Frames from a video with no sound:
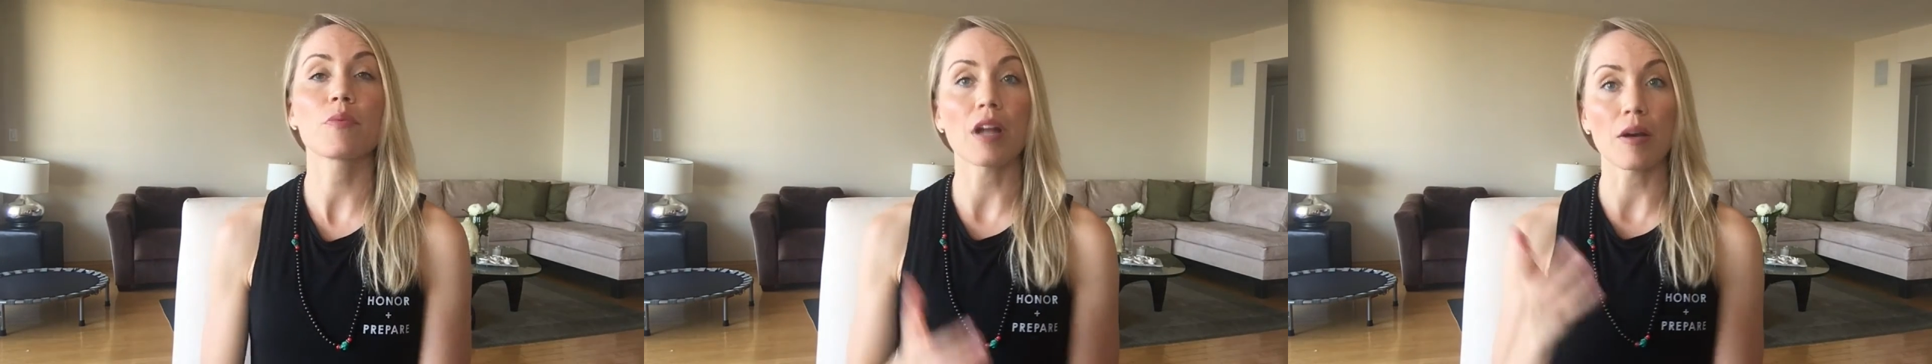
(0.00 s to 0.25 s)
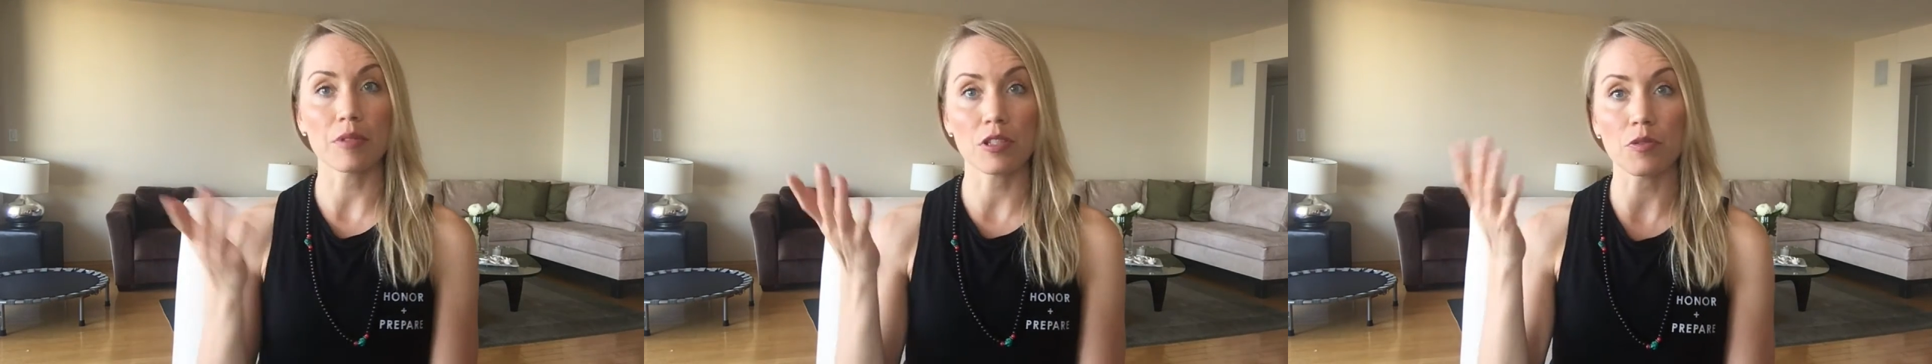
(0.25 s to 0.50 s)
when
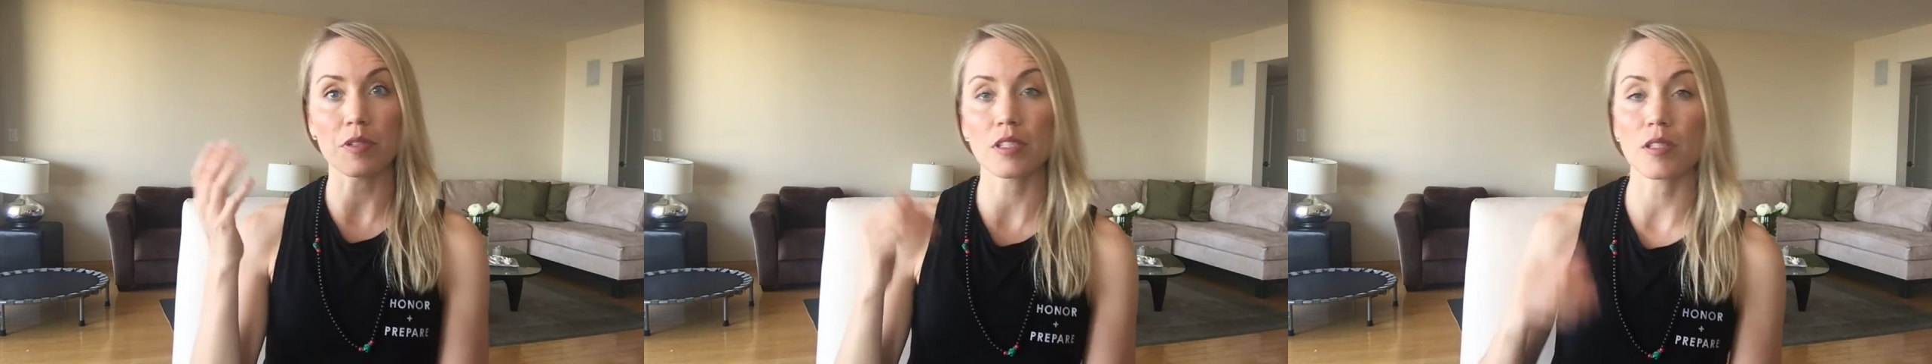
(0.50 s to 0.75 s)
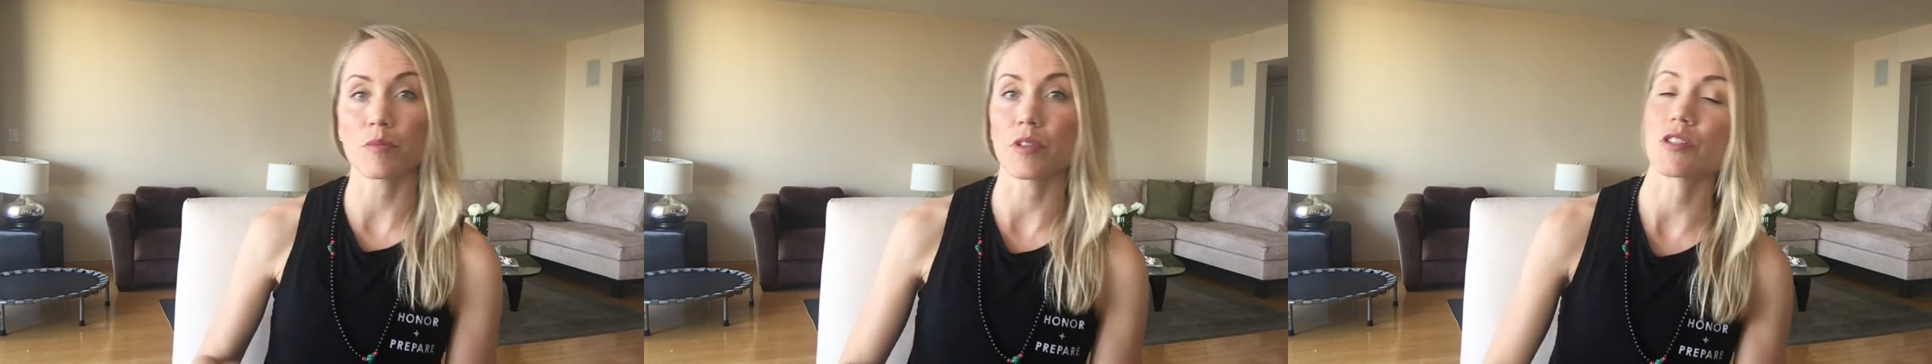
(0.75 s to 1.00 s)
I was doing
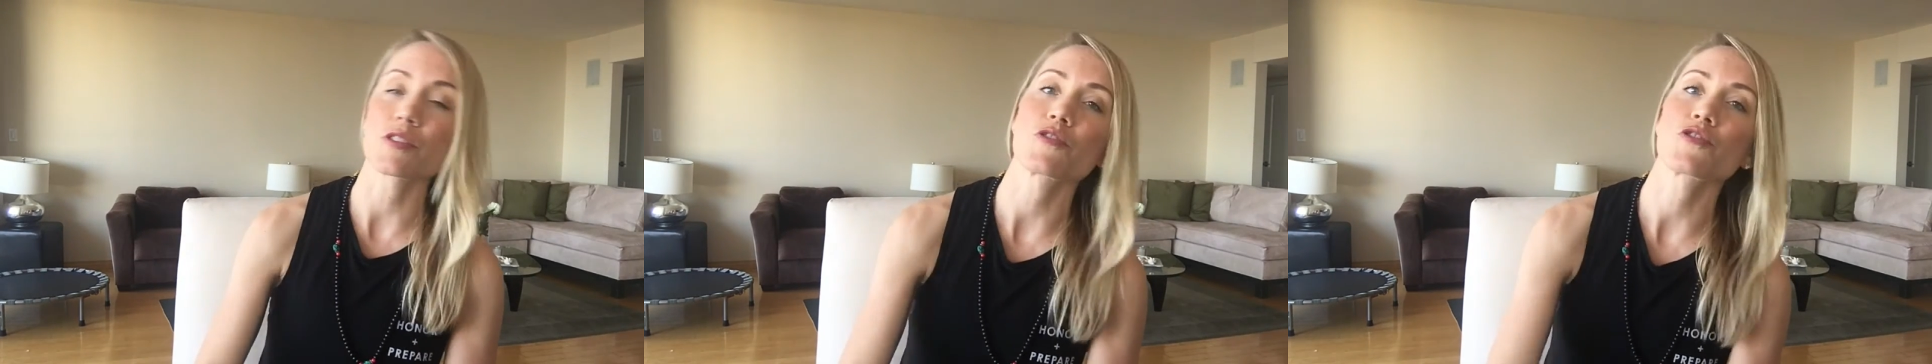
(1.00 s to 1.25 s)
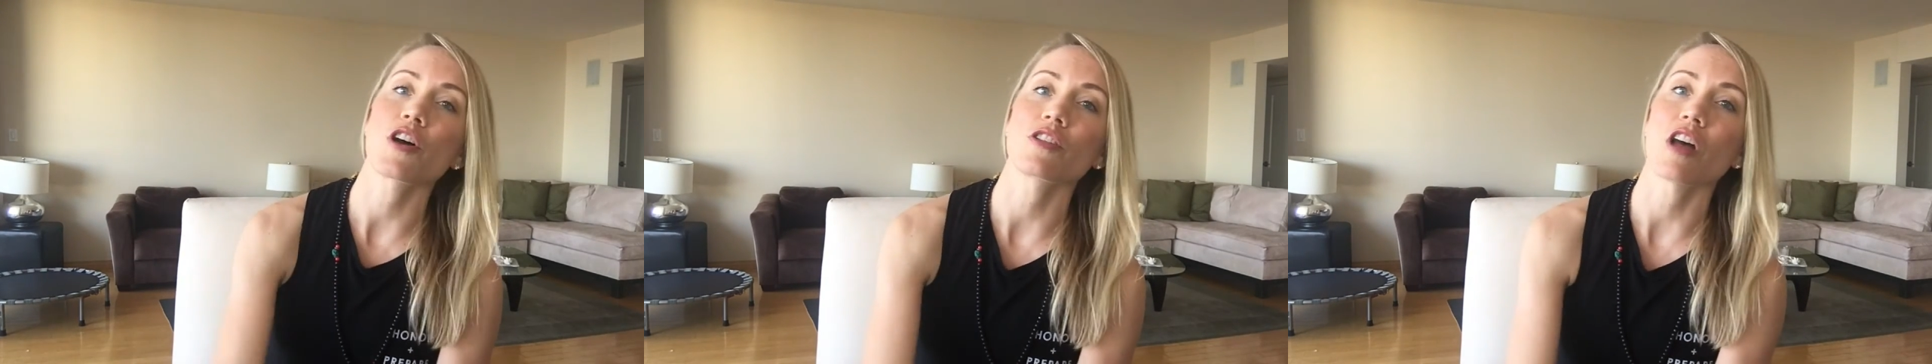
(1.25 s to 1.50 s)
some
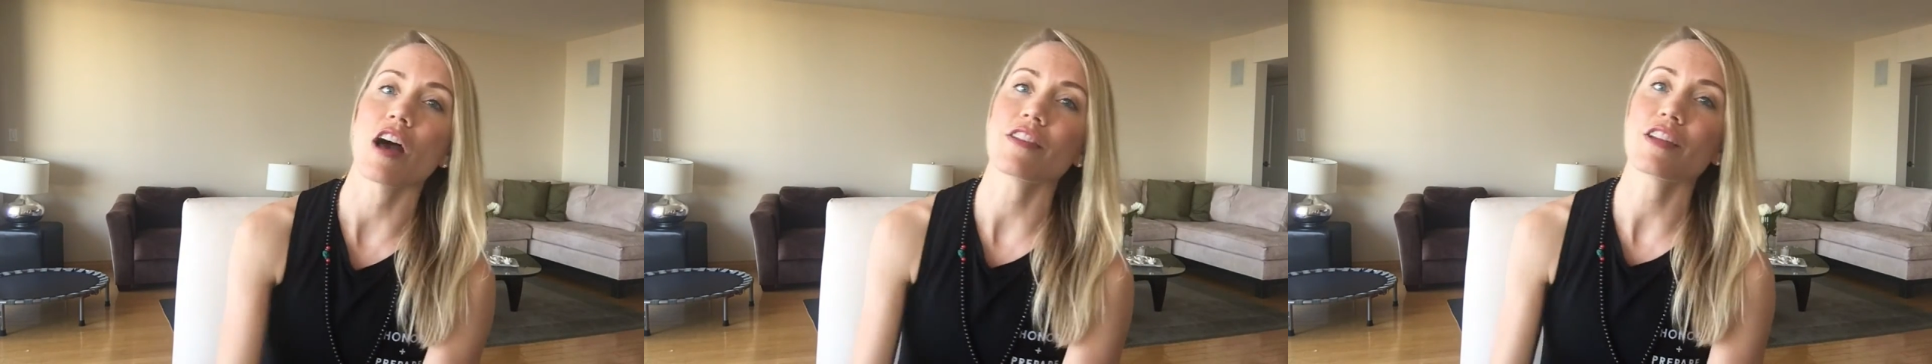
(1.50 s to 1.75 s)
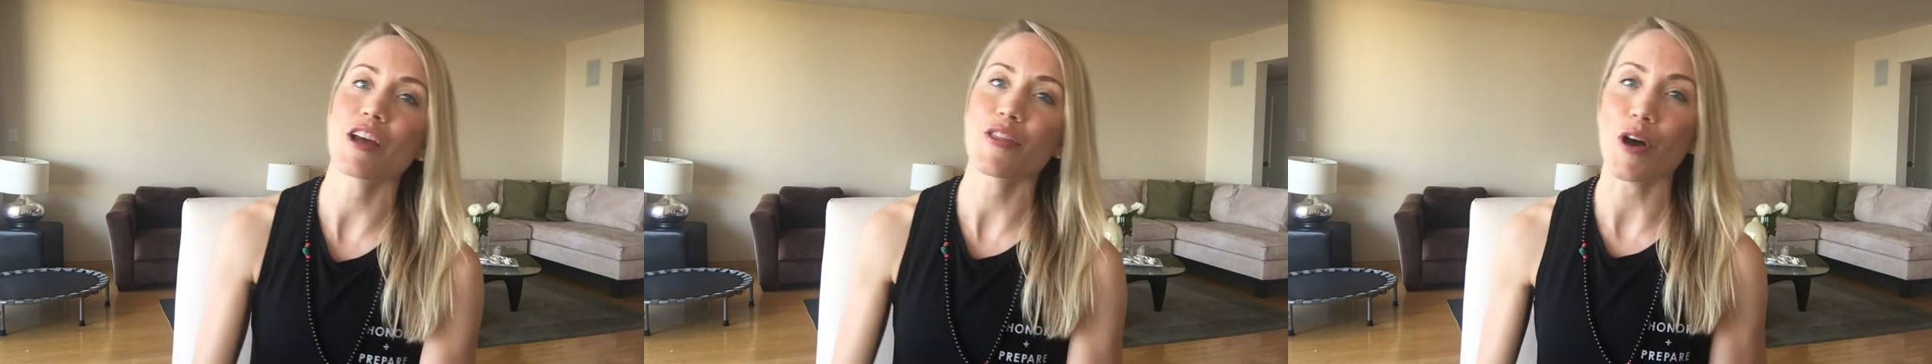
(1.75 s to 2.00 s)
research online
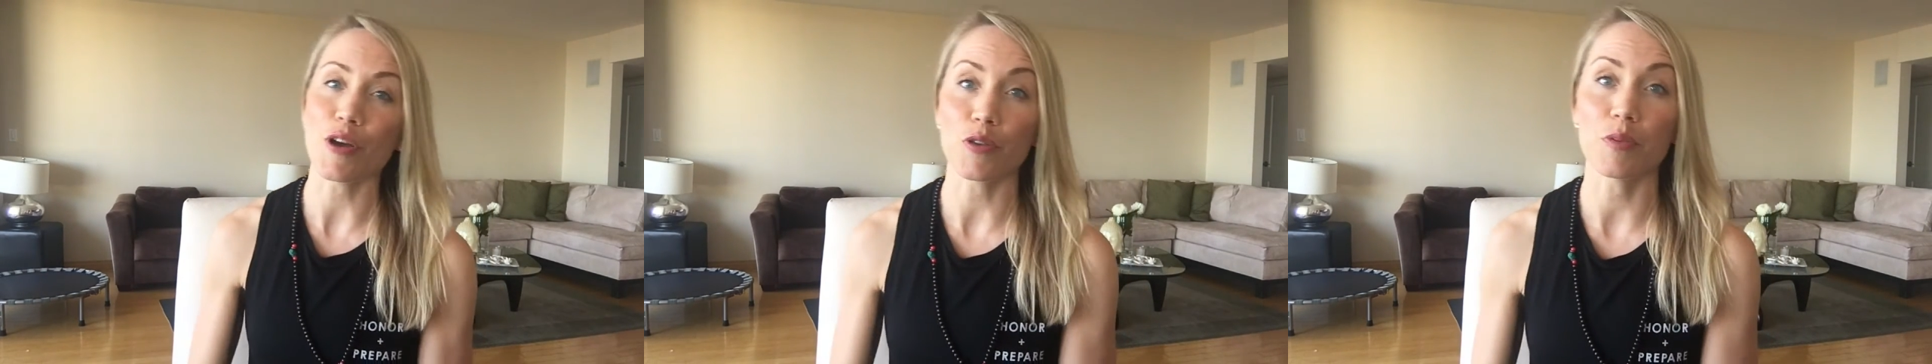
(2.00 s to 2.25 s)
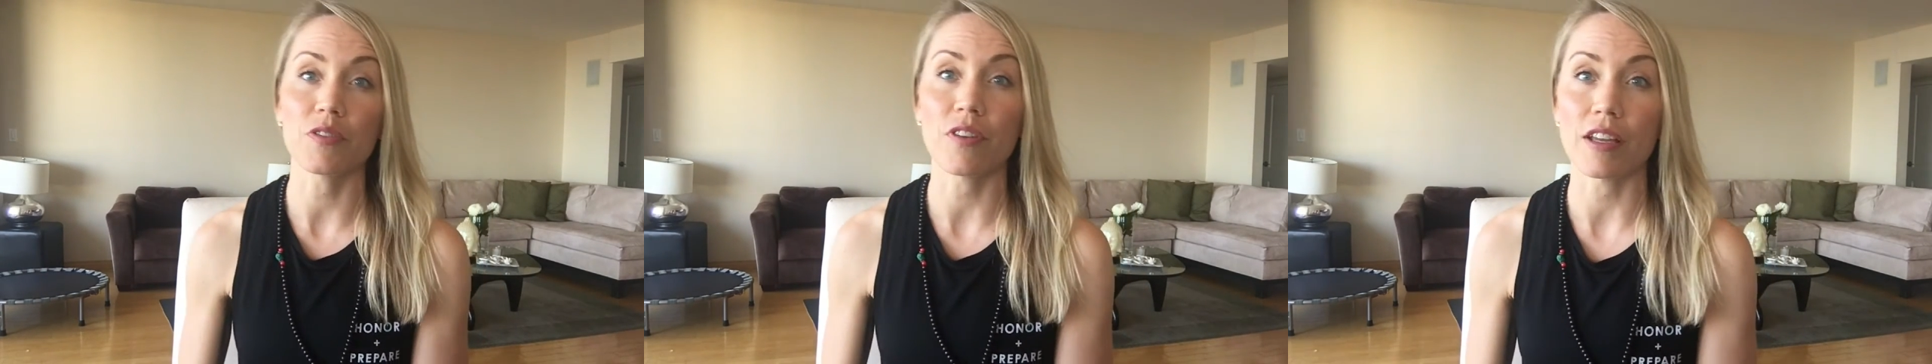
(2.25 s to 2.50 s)
that I thought you
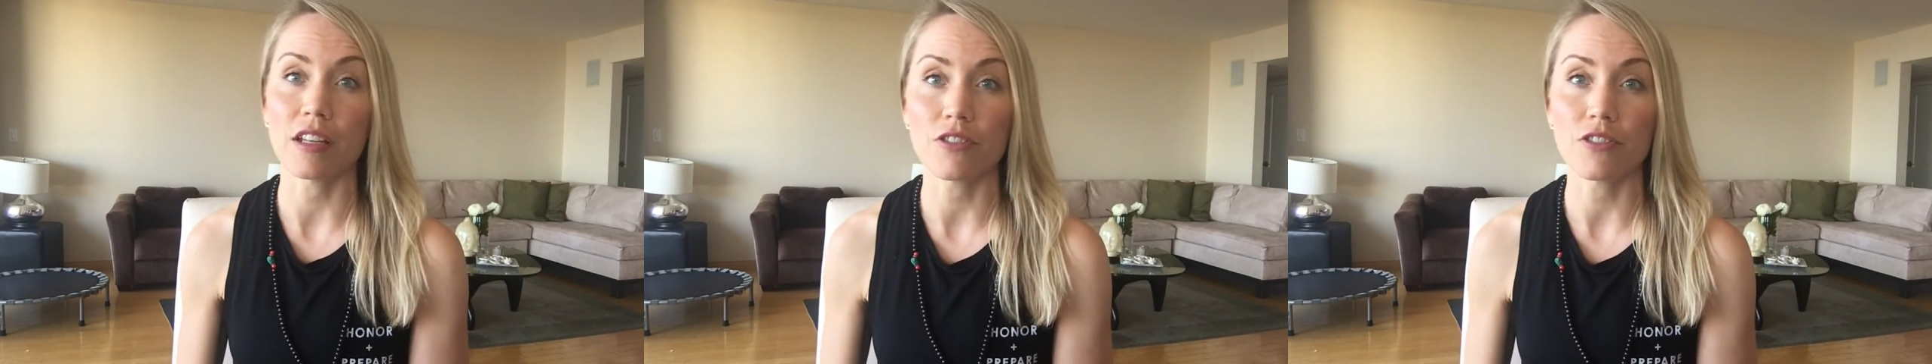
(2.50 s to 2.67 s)
would find